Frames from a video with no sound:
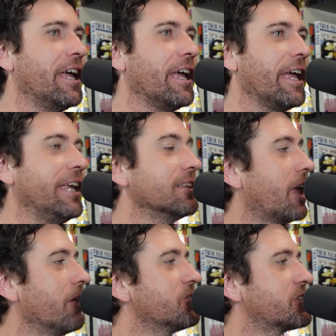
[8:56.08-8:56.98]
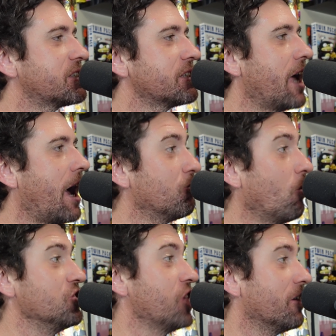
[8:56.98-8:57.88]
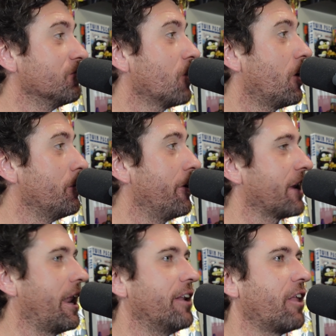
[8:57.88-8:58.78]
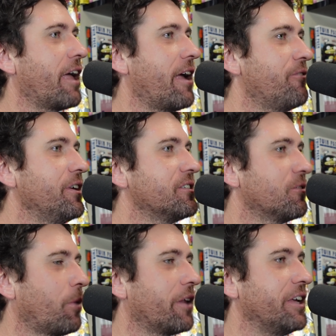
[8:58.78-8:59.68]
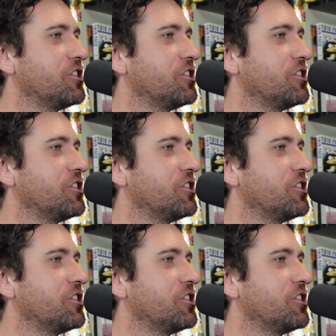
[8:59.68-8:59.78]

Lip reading: He loves Roger on American, and every one of these